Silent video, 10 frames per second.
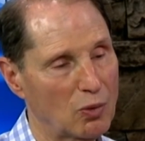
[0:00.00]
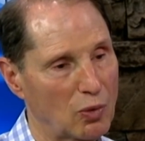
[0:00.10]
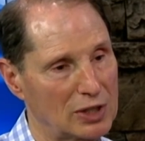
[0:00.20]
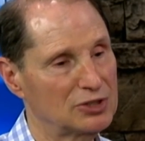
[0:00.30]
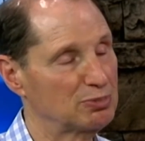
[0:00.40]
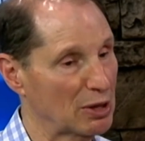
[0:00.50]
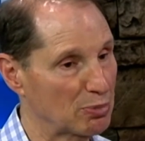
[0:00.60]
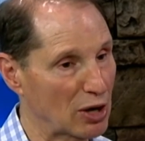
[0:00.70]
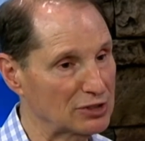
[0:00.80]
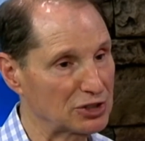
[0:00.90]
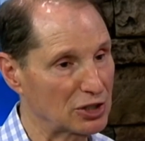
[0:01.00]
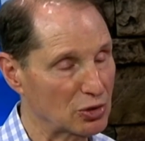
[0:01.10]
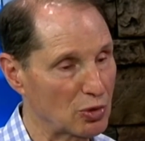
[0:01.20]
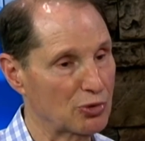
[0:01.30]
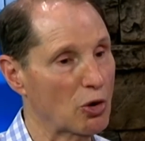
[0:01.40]
was by the
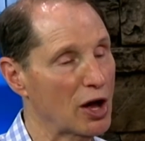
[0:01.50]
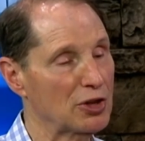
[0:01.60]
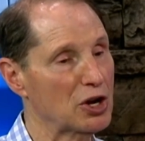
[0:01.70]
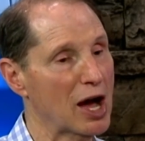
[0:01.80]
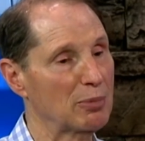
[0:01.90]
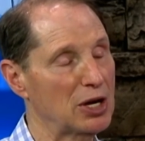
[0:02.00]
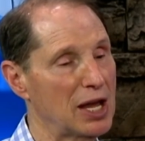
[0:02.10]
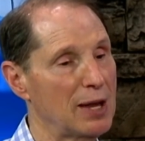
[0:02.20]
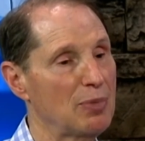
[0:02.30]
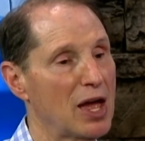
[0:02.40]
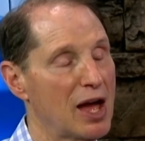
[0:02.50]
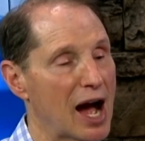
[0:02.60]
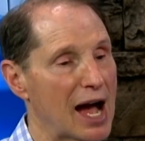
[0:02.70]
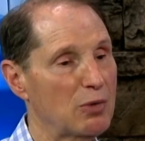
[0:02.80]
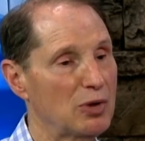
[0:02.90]
president to withdraw the nominee.
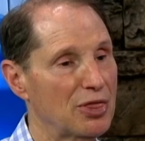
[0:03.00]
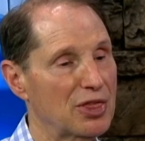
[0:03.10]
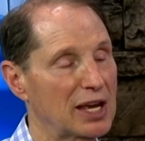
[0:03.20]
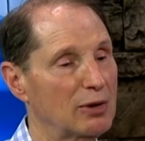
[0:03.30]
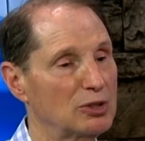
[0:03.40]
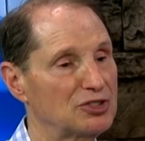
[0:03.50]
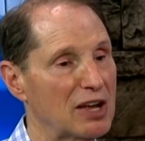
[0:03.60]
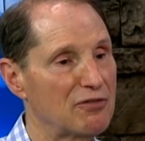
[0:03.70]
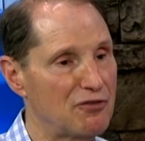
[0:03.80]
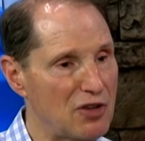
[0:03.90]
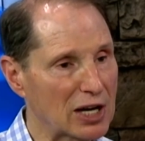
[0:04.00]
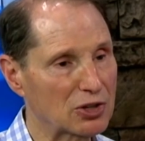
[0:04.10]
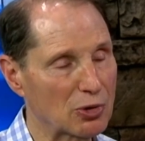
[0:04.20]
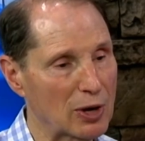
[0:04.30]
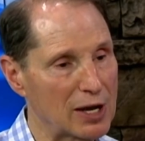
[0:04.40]
I would think it was a
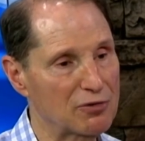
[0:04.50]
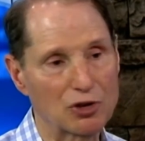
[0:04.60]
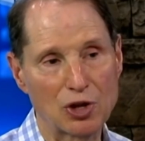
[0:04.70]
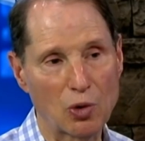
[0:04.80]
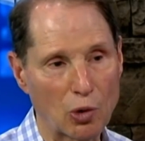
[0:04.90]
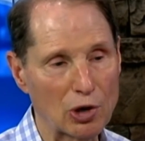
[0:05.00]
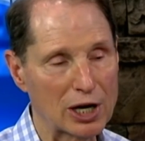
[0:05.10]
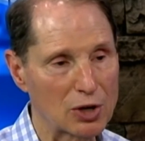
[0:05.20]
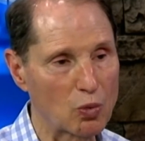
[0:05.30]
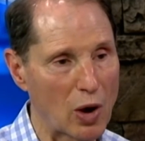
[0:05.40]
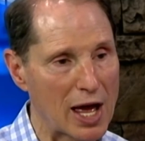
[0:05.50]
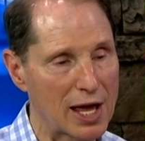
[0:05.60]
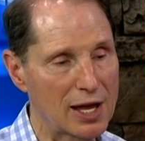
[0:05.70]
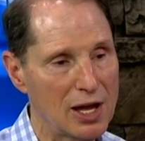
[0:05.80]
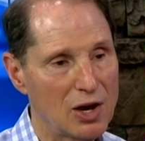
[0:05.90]
victory for the Oregon
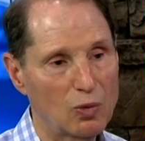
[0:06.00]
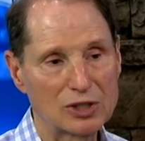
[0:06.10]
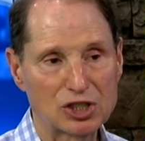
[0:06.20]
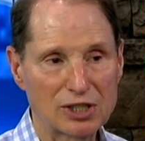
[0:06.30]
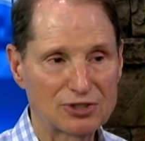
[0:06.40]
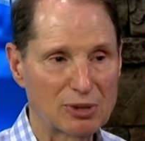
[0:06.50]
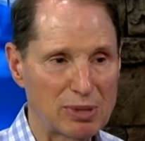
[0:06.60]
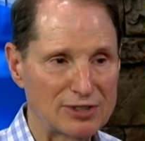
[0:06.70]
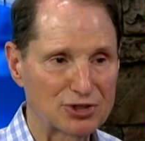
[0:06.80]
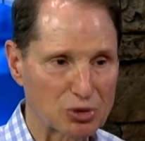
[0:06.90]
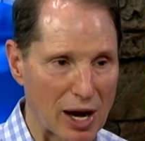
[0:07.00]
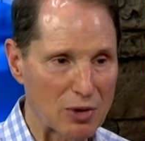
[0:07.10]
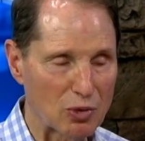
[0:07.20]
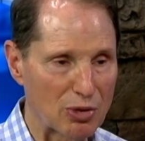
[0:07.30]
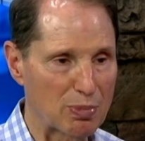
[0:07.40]
way, which is to be
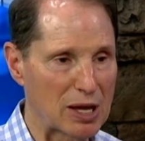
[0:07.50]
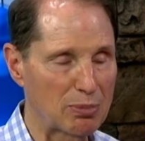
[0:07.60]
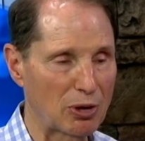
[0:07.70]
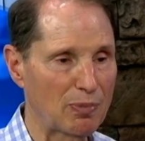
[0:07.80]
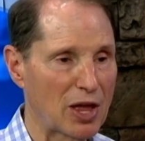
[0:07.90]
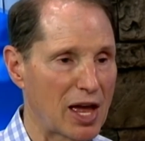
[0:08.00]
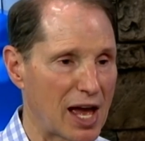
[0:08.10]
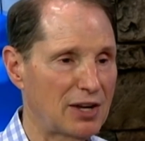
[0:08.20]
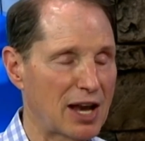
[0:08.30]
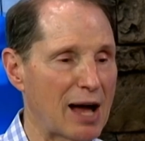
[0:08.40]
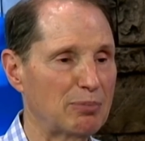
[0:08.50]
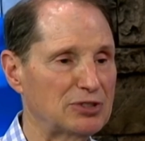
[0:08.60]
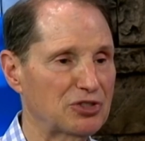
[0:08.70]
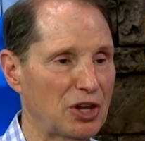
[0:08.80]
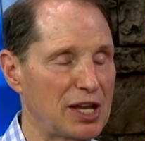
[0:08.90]
straight with people and not
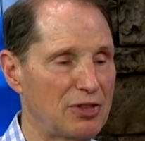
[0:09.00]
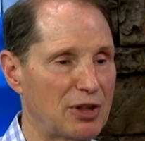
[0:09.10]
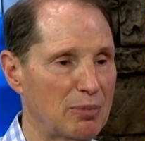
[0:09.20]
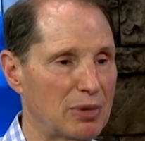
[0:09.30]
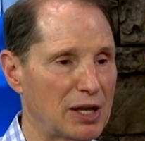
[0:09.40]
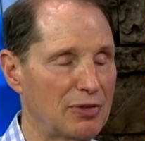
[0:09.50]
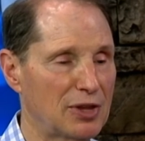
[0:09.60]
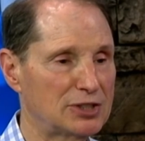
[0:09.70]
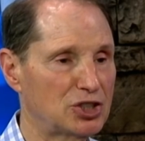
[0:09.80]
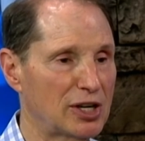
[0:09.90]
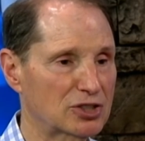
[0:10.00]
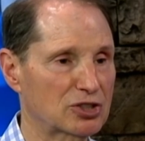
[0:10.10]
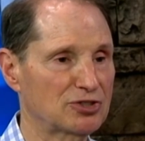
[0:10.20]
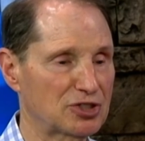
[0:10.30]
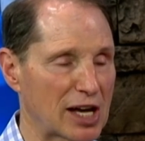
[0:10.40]
mislead them in the
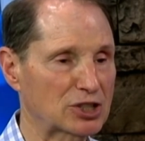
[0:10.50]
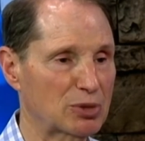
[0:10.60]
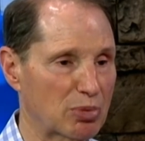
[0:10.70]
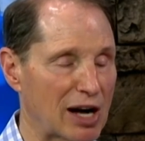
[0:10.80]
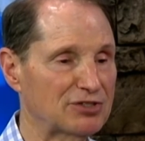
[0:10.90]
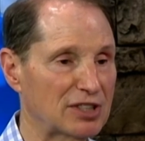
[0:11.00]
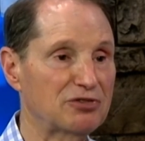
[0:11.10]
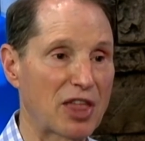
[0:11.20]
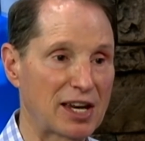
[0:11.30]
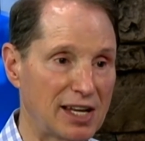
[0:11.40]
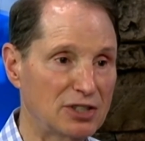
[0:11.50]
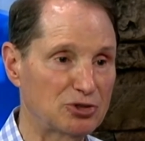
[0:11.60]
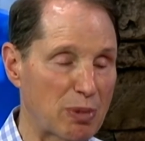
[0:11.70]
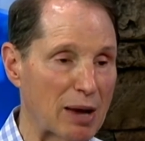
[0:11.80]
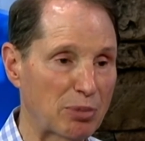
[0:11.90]
judicial selection process that
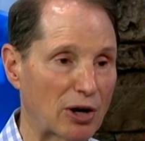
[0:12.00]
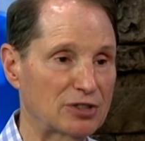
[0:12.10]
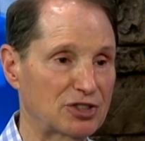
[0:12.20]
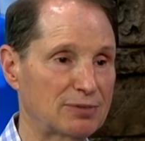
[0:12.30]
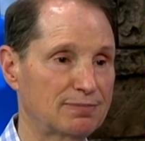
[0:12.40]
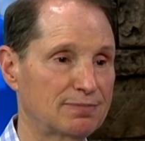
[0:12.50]
is bipartisan.